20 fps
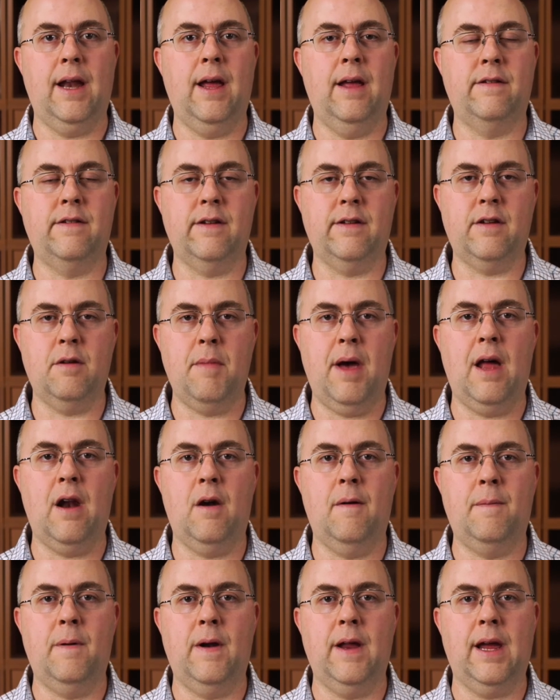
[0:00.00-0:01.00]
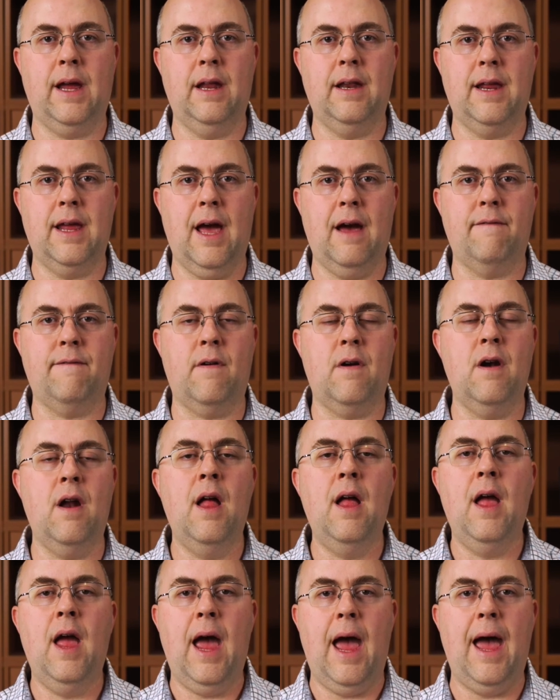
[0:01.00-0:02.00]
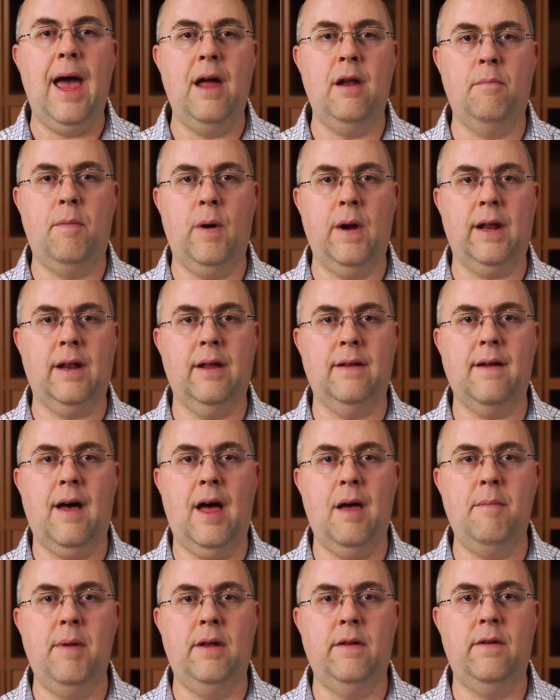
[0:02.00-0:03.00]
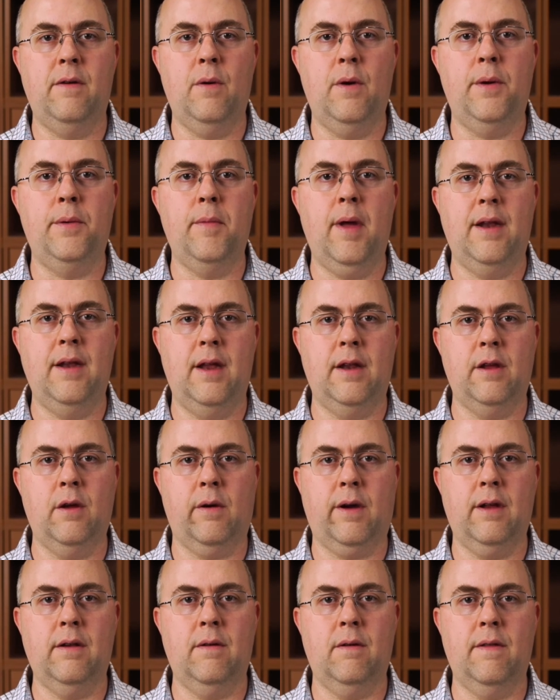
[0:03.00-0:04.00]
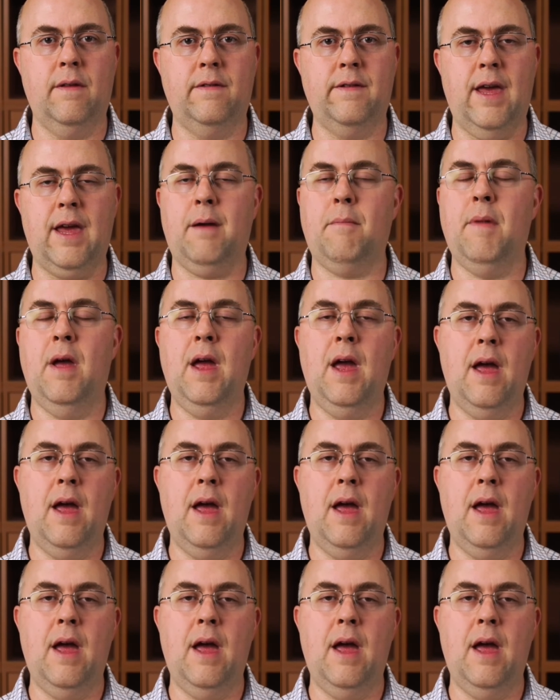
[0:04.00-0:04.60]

It's just a matter of putting in the effort and putting the time into it, and then you can do the same,